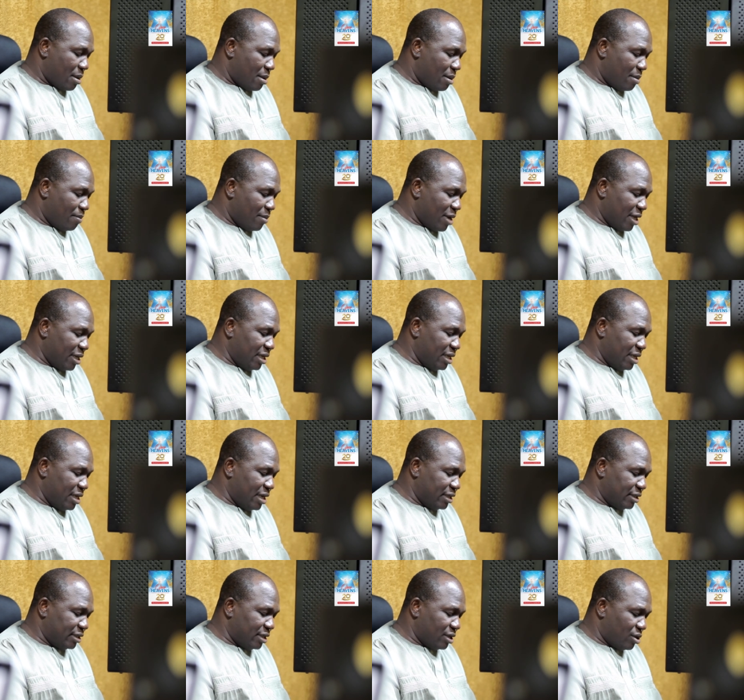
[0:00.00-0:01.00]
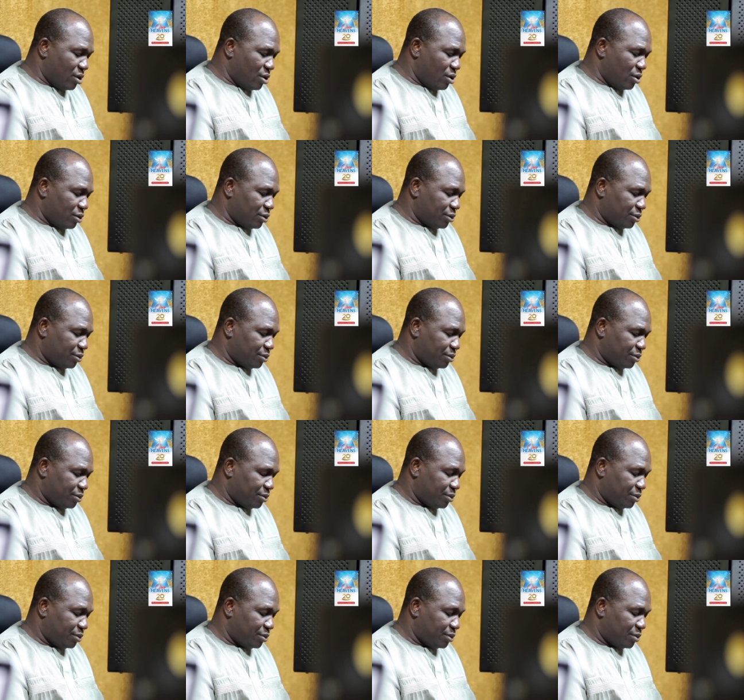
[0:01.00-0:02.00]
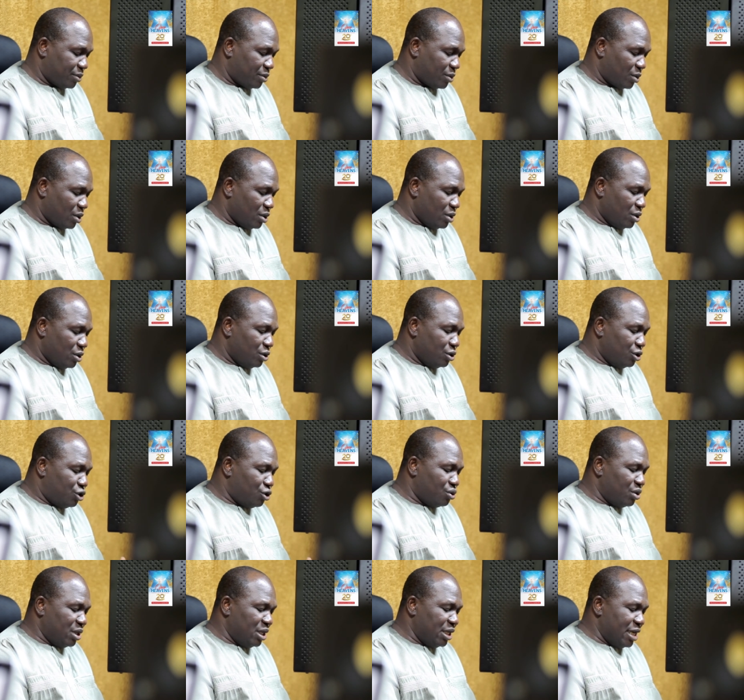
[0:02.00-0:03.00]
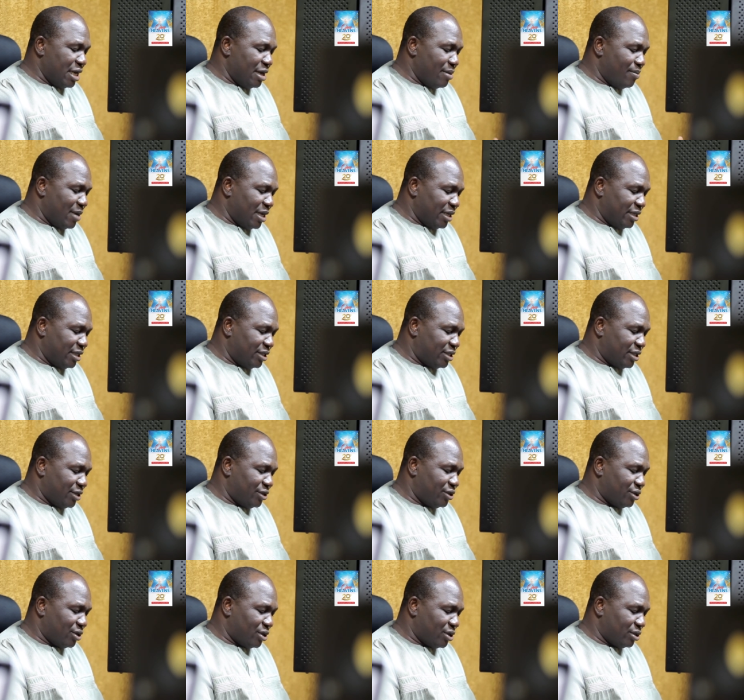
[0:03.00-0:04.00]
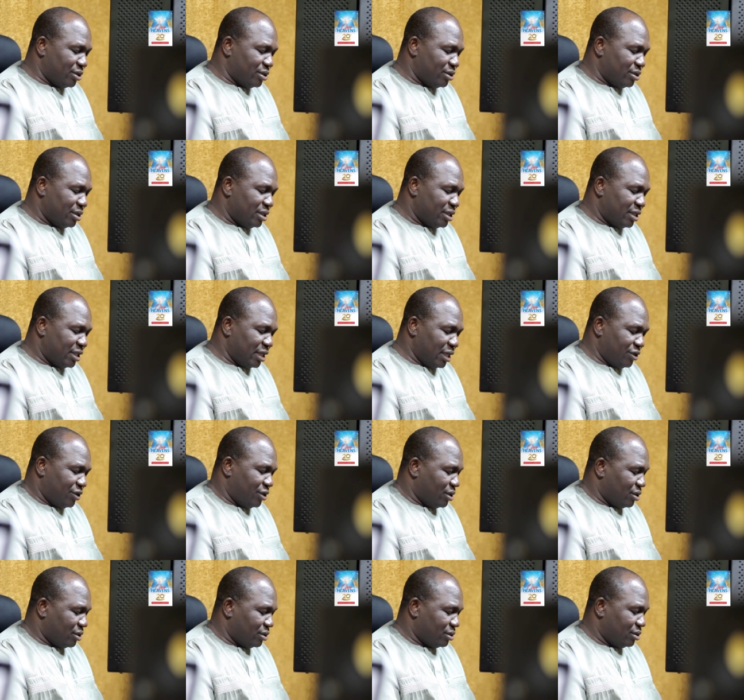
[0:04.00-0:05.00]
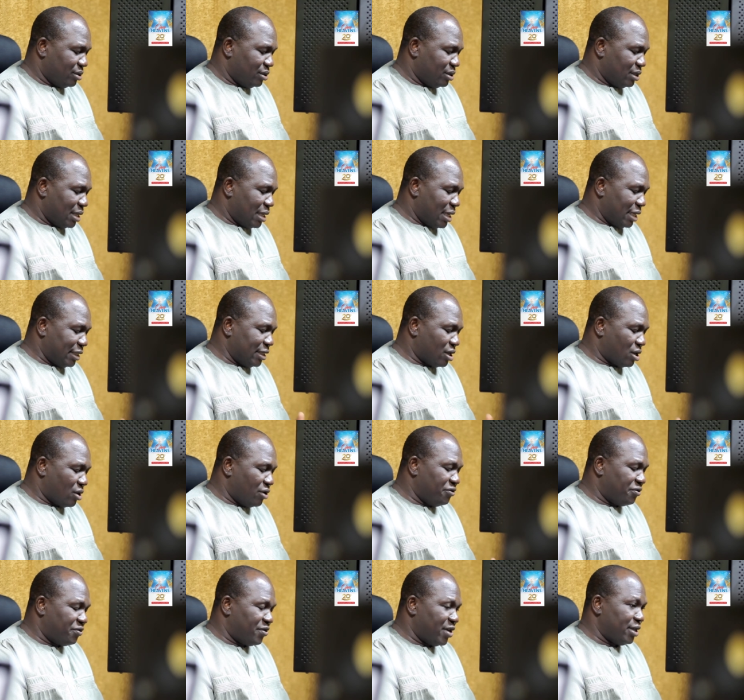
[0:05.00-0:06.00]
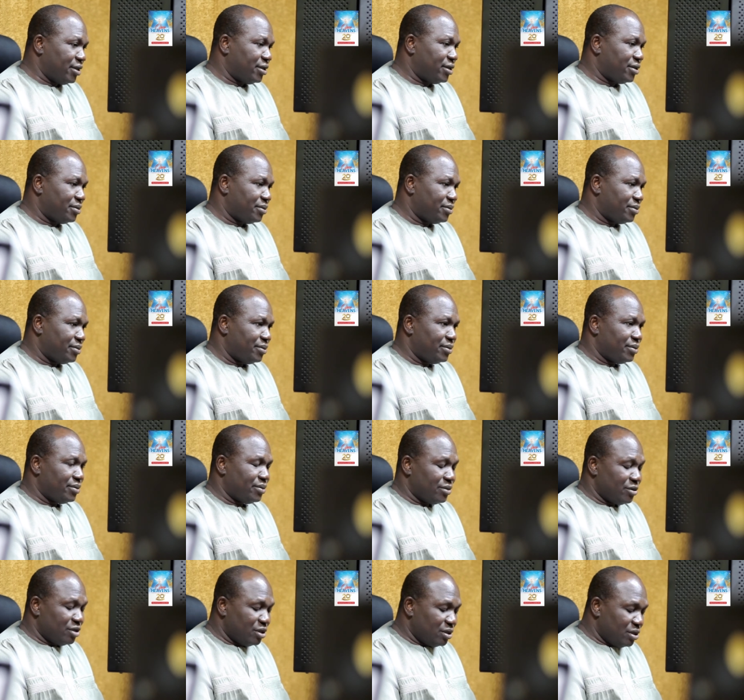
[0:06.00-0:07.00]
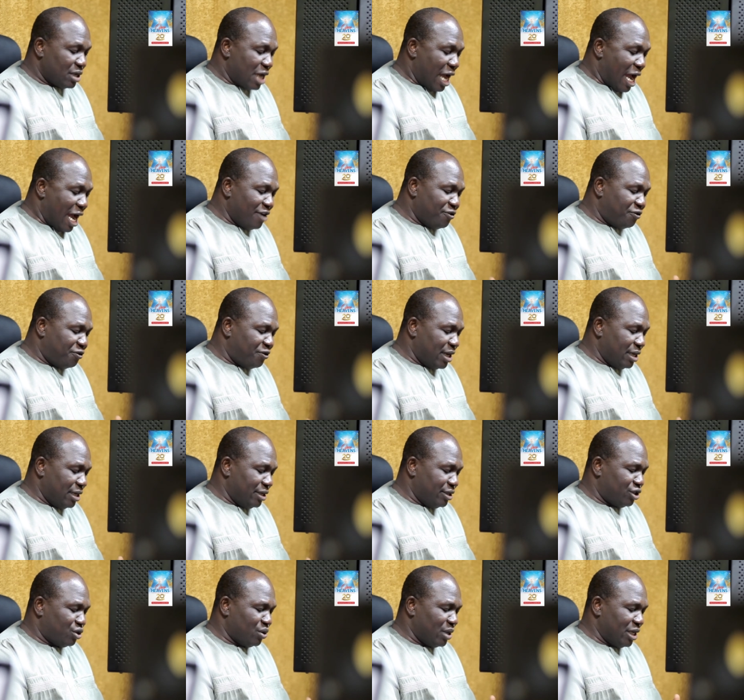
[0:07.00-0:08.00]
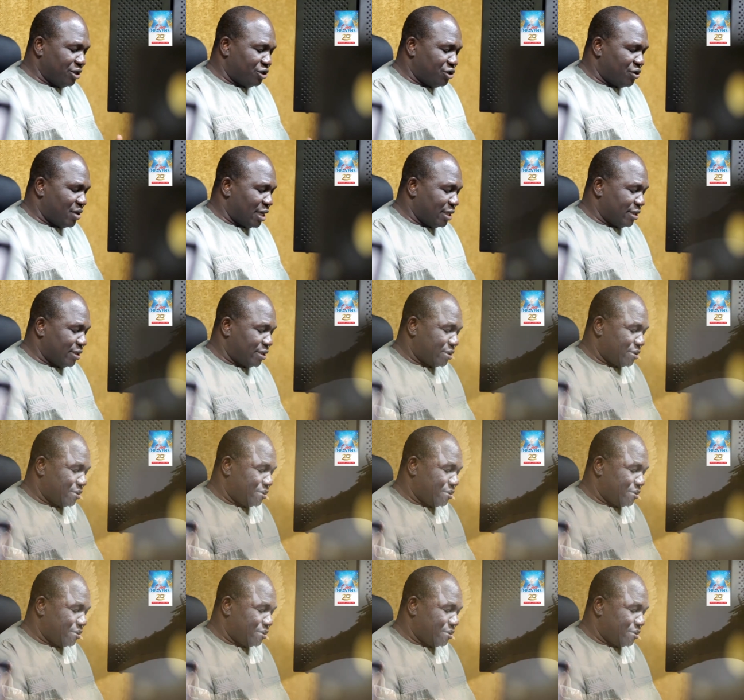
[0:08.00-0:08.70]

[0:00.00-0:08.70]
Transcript: Many years ago, during a meditation session at a conference, I fell into a trance